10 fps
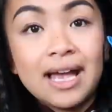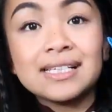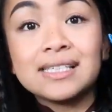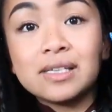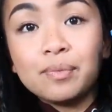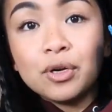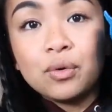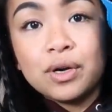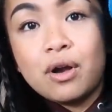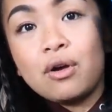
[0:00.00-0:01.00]
It has a zipper
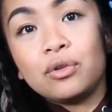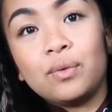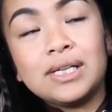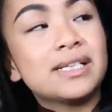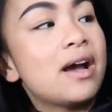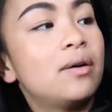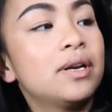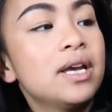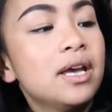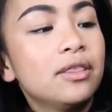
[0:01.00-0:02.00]
going all the way down
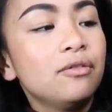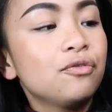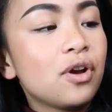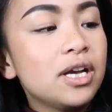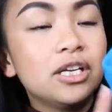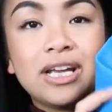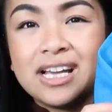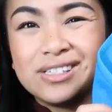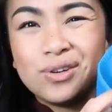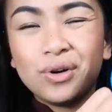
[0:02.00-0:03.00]
the front. It
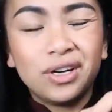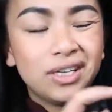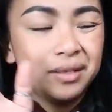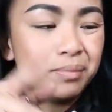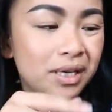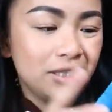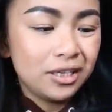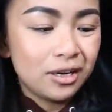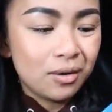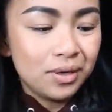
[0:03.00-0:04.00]
has no hood, but
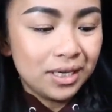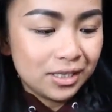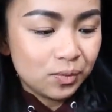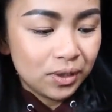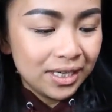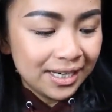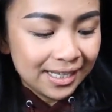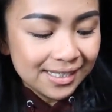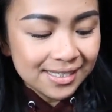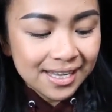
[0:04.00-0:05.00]
you know, it is what it
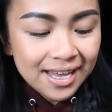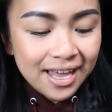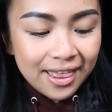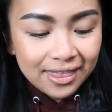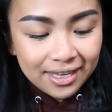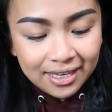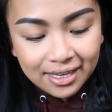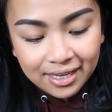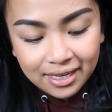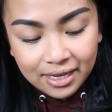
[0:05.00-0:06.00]
is.
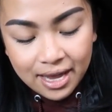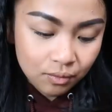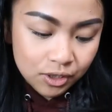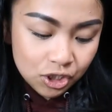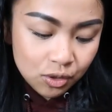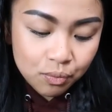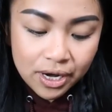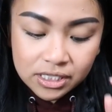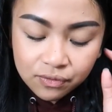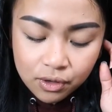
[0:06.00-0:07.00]
The original
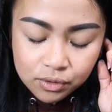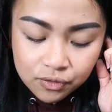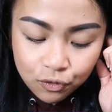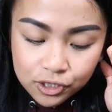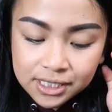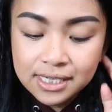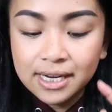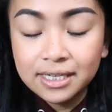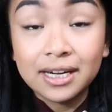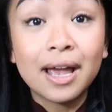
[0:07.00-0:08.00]
price for it was
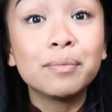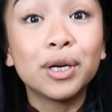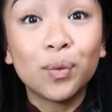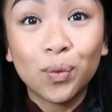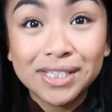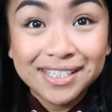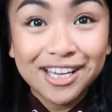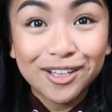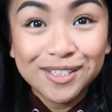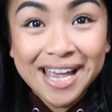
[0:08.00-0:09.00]
$14.99, but it was a
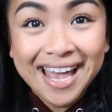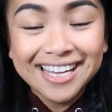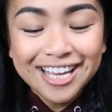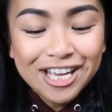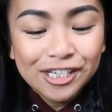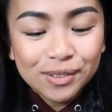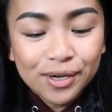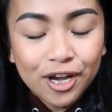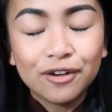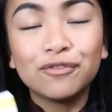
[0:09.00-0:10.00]
yellow tag, so
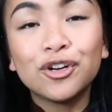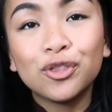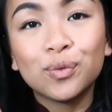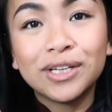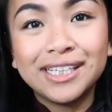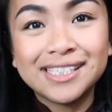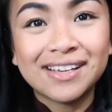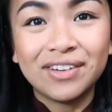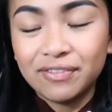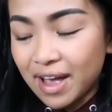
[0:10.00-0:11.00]
I got it for
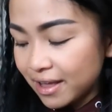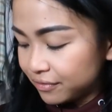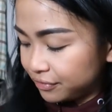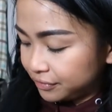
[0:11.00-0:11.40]
$3.75.